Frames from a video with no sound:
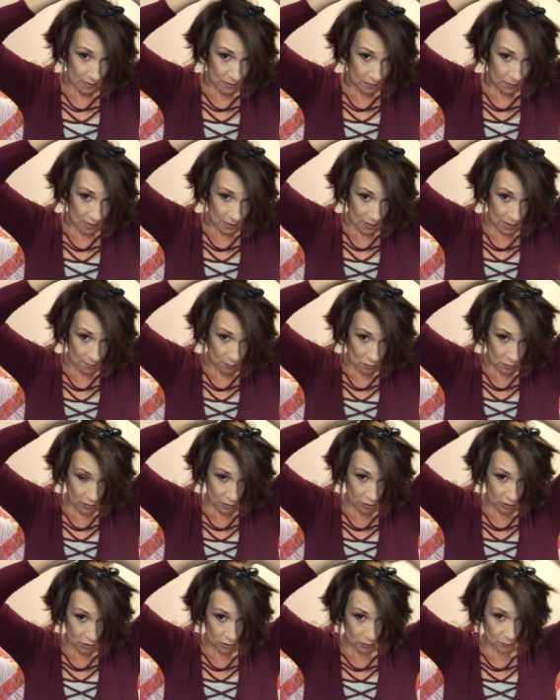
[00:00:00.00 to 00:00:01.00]
And then I'm
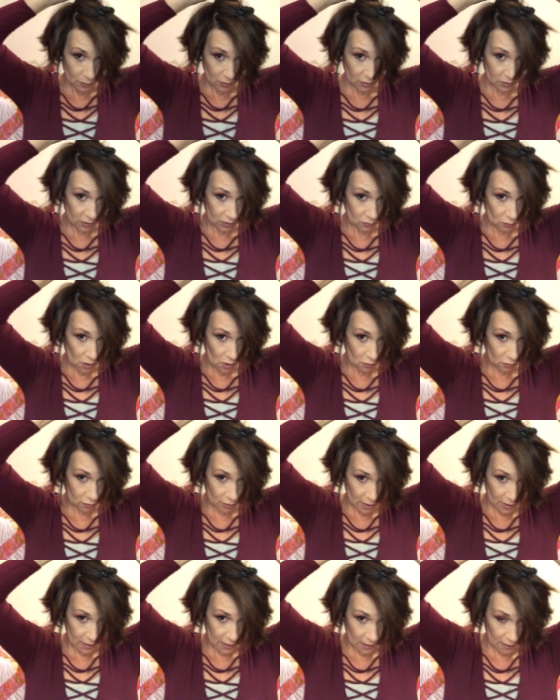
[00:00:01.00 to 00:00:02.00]
going to just put this roller
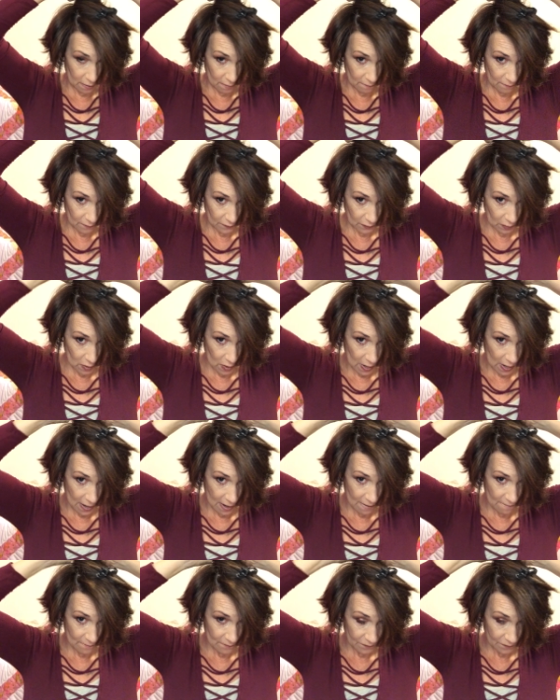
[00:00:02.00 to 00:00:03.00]
in here,
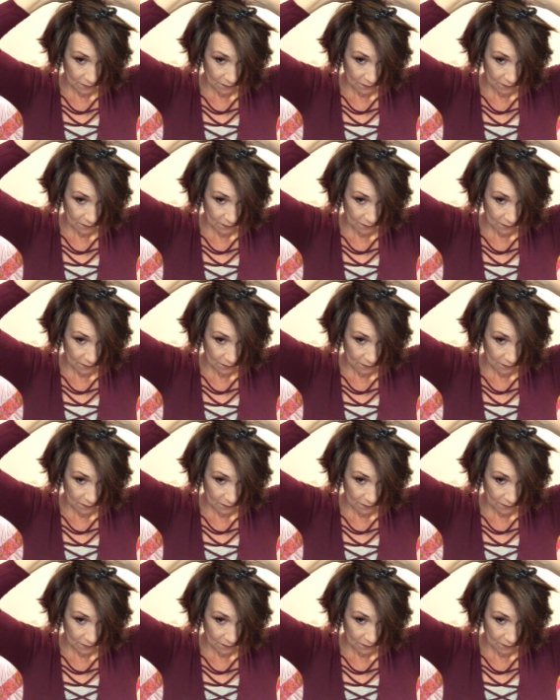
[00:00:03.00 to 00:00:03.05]
okay?